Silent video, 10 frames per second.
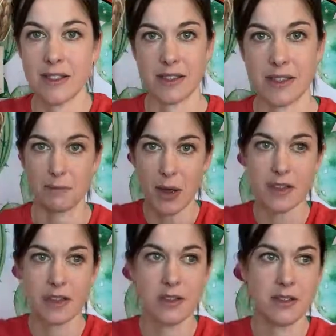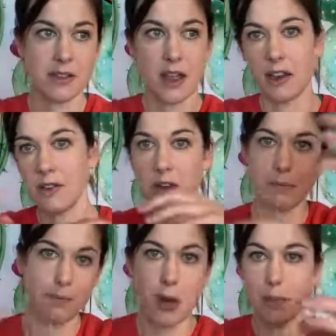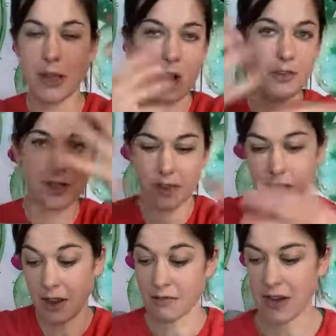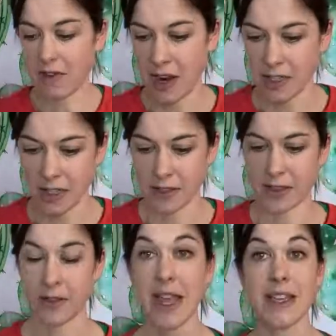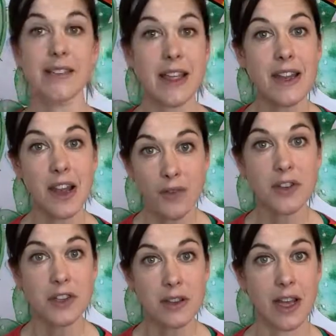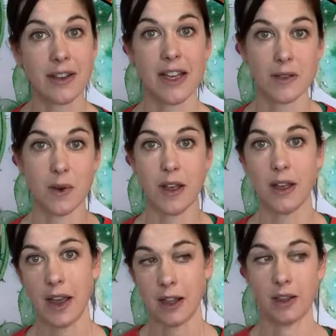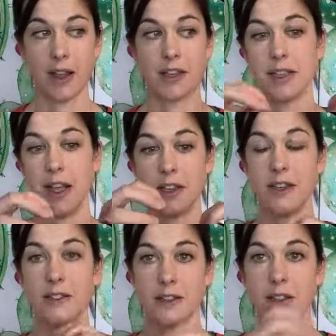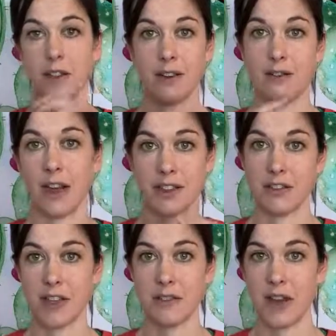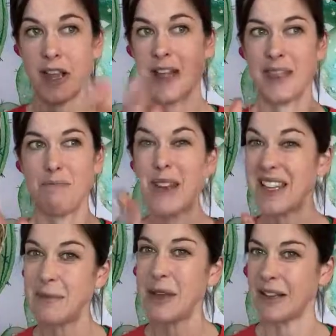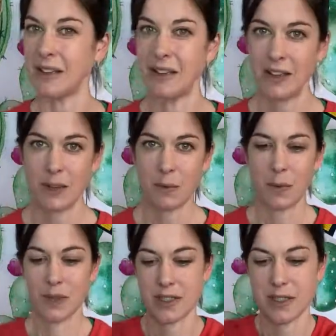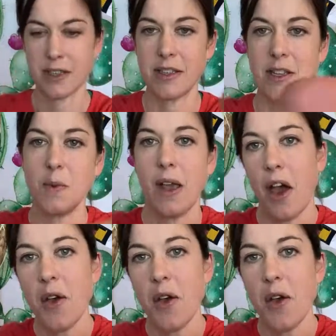It's just particles kind of popping off and rearranging. So yes, they love to do that. That's why alkalis and halogens react aggressively. The bit in the middle we will discuss next week.